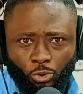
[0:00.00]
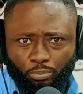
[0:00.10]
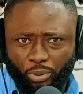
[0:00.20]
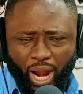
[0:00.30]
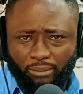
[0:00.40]

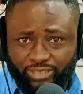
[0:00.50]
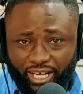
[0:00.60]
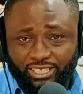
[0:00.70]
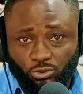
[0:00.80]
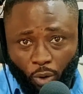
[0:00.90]
So
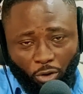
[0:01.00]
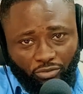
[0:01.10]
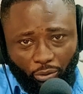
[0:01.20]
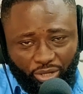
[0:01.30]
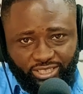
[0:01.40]
perhaps that is
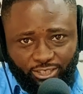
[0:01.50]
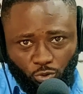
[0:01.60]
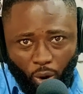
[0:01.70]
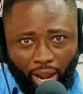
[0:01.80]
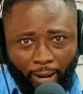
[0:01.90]
one of the
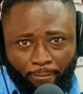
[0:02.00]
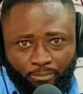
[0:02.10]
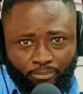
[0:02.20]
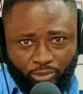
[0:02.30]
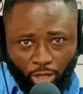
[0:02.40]
reasons
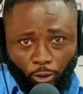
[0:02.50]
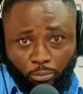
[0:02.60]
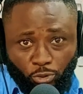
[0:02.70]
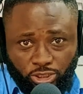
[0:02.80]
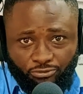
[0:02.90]
why they are
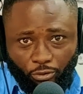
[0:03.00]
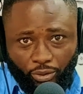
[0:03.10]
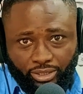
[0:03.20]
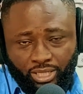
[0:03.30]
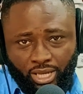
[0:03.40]
not pushing
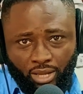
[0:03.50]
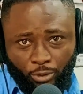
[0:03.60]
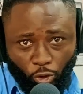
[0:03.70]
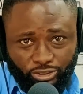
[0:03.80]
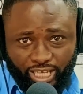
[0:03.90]
for it,
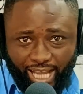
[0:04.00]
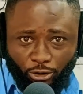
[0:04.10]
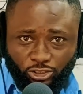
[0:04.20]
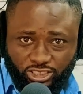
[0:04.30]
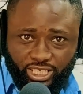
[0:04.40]
because they
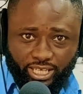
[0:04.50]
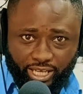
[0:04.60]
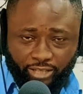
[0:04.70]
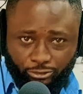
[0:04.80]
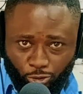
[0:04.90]
cannot
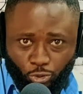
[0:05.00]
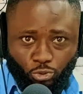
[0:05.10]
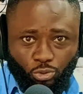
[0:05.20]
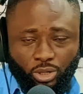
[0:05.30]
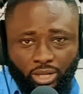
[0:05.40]
see it
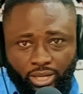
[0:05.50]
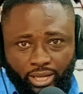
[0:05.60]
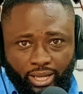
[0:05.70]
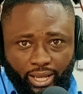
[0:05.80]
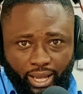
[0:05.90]
through
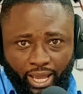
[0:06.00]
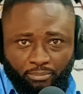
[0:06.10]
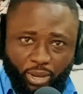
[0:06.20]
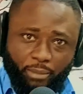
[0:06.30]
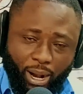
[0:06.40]

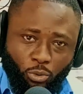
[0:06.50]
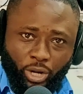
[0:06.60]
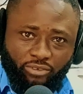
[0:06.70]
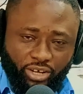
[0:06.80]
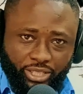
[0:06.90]
and pay
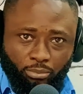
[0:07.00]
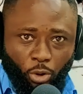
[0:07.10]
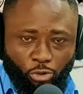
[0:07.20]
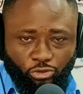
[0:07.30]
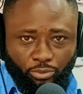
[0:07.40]
back whatever
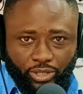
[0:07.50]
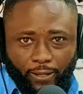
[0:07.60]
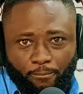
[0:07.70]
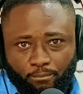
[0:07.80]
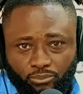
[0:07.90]
they borrow
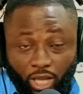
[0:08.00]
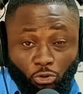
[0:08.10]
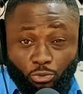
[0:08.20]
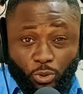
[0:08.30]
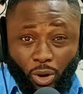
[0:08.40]
from there.
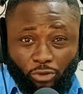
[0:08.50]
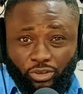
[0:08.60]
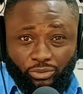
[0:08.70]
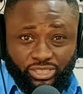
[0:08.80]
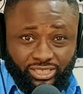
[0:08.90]
That could be
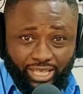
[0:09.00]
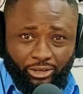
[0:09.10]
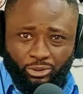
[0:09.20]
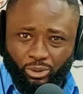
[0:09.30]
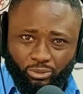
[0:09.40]
one of the
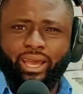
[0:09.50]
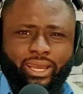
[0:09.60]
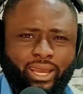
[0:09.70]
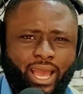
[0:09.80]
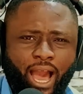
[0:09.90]
reasons. I don't know.
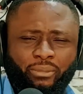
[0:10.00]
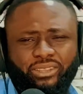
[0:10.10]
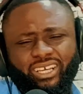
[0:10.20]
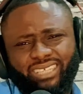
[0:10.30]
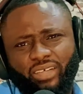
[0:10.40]
I
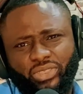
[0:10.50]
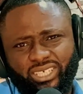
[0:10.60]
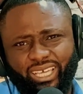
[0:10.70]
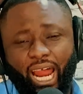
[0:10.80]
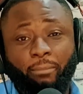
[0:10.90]
mean, these are
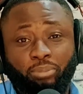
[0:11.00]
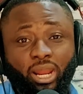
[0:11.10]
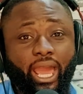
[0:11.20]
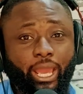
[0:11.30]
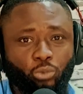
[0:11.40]
things that I
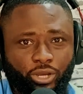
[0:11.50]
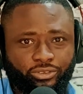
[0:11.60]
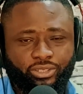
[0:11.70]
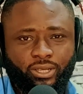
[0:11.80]
play with.